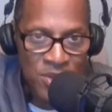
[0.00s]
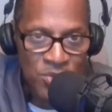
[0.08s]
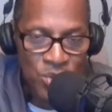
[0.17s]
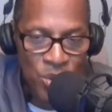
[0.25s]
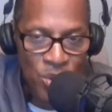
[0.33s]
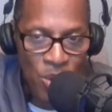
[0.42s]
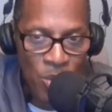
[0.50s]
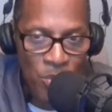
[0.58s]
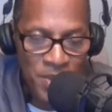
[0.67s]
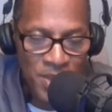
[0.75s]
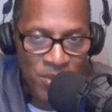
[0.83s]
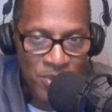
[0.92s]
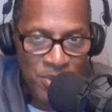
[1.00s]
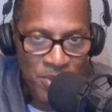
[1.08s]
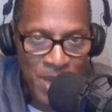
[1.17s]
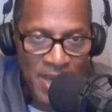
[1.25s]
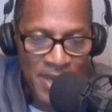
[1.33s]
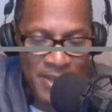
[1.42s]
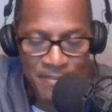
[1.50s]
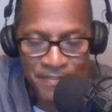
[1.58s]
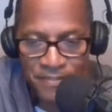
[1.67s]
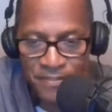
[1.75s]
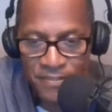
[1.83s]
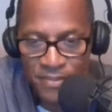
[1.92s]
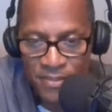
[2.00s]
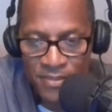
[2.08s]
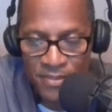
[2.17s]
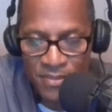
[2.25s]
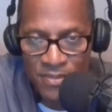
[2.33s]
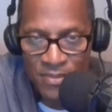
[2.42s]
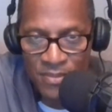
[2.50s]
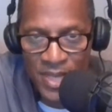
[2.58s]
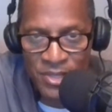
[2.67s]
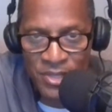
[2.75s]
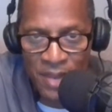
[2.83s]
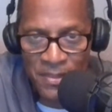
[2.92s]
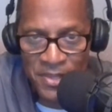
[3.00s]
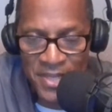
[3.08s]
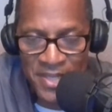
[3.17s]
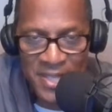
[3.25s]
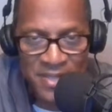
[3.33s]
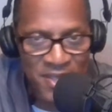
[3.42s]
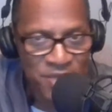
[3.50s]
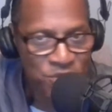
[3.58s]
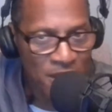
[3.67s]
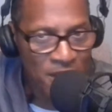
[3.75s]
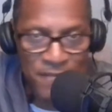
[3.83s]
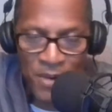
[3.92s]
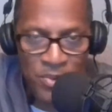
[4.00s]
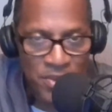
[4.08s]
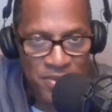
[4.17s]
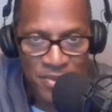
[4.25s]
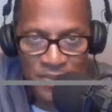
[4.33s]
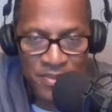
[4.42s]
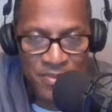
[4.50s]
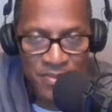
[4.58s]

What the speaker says: You go home with that on your mind and you come to take that test. You're not focused.